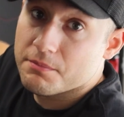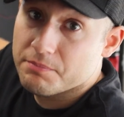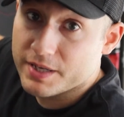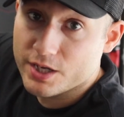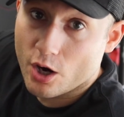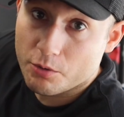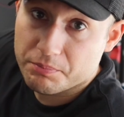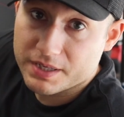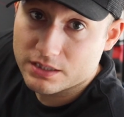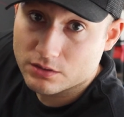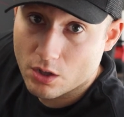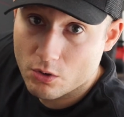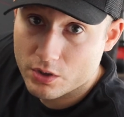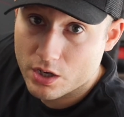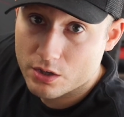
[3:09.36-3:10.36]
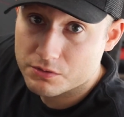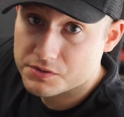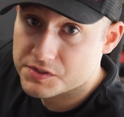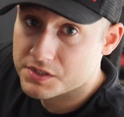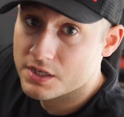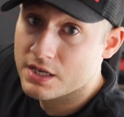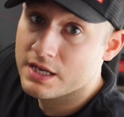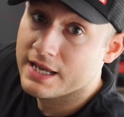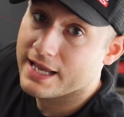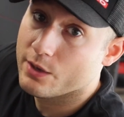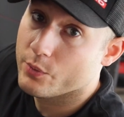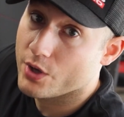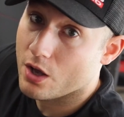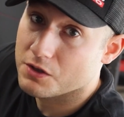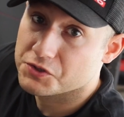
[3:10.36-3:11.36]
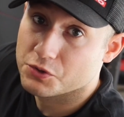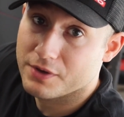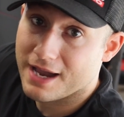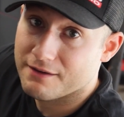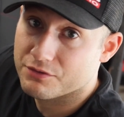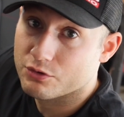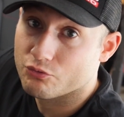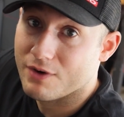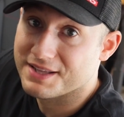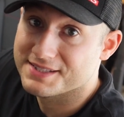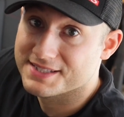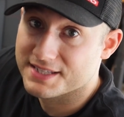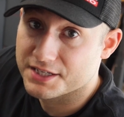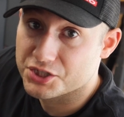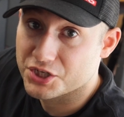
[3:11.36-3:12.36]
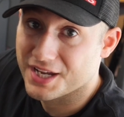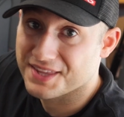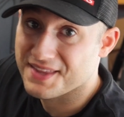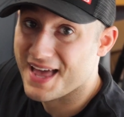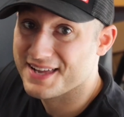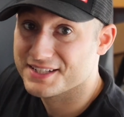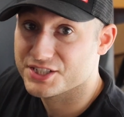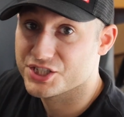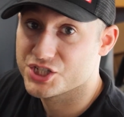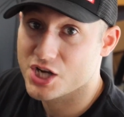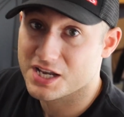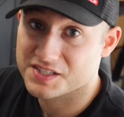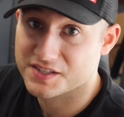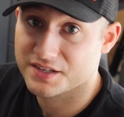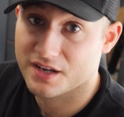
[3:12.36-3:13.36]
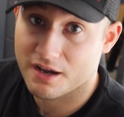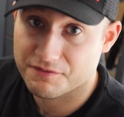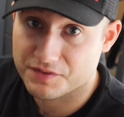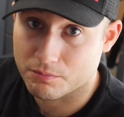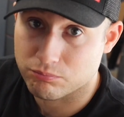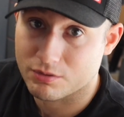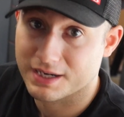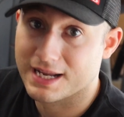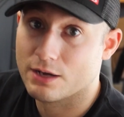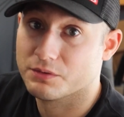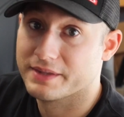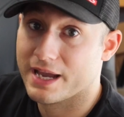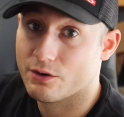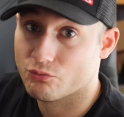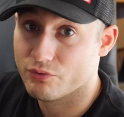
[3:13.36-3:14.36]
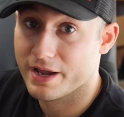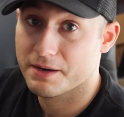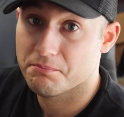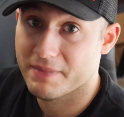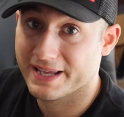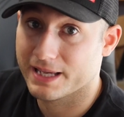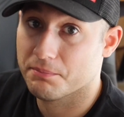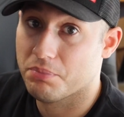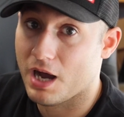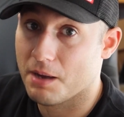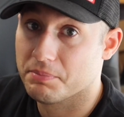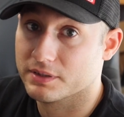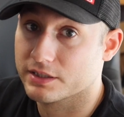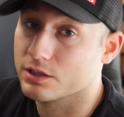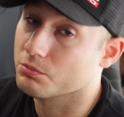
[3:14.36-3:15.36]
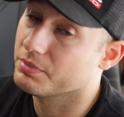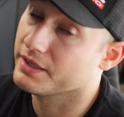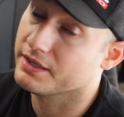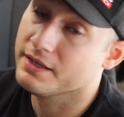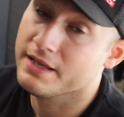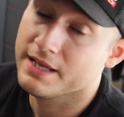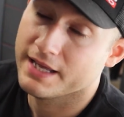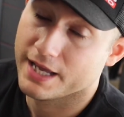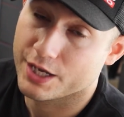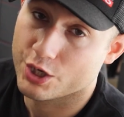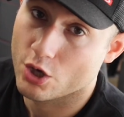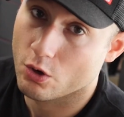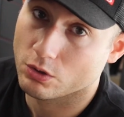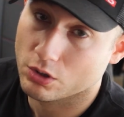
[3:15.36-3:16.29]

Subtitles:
PRP logos, and we also have the red stitching, and that is just enough to bring out that red, make it pop a little bit, and go